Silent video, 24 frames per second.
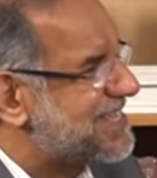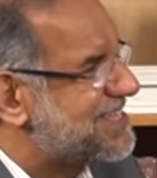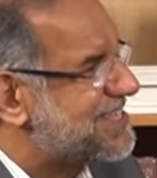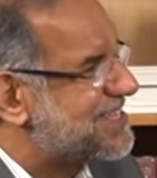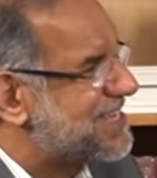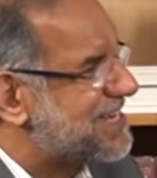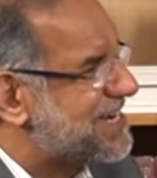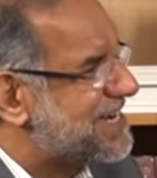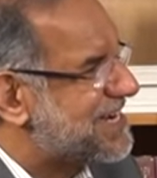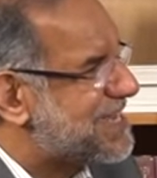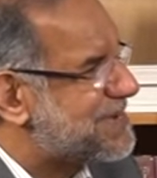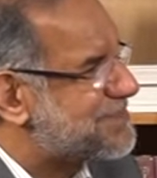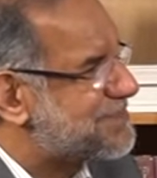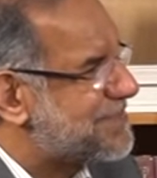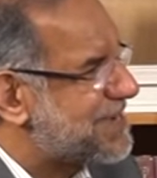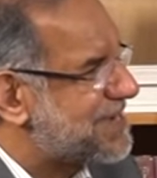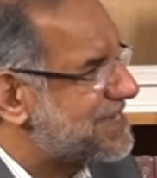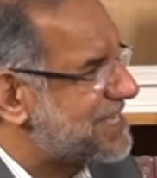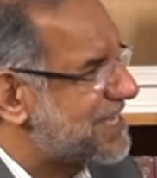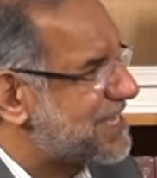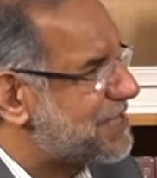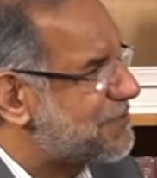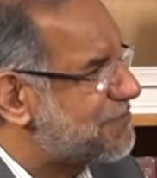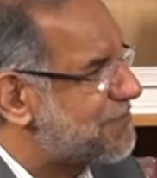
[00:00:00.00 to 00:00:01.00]
the
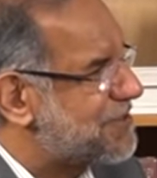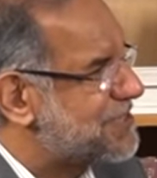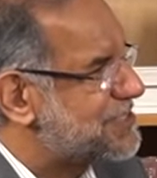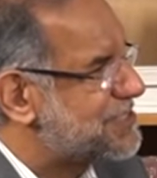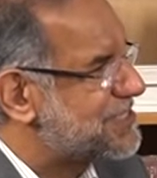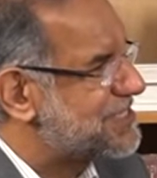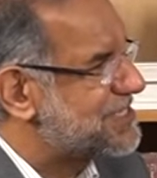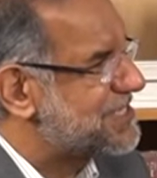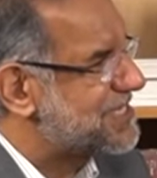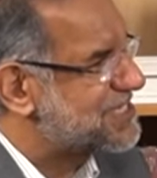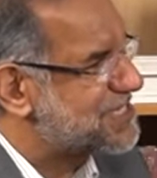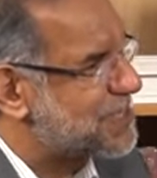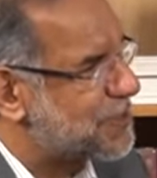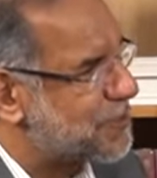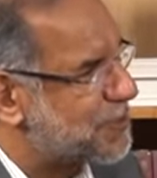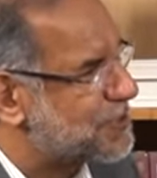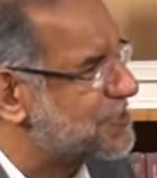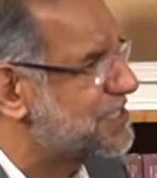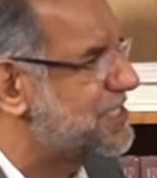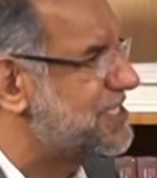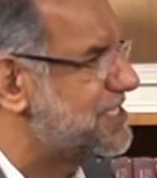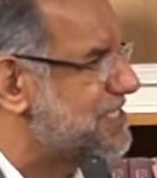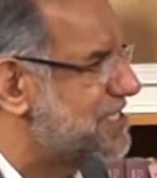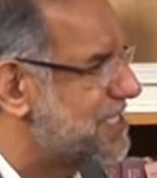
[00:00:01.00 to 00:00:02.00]
India-Pak equation. It's
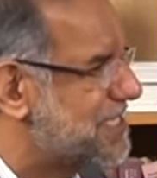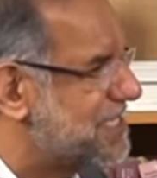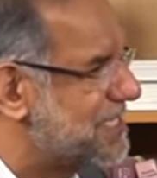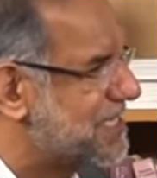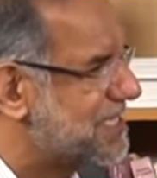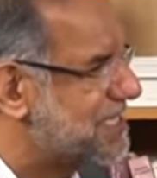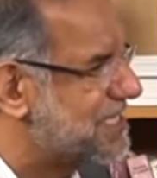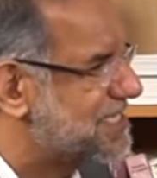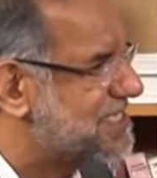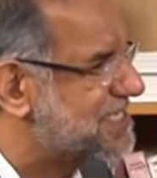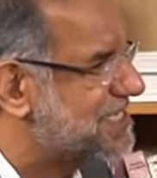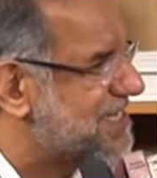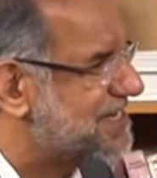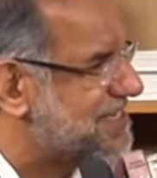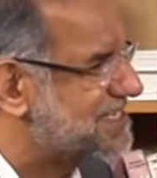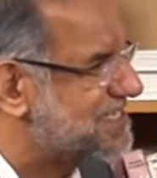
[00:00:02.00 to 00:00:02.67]
lost its currency.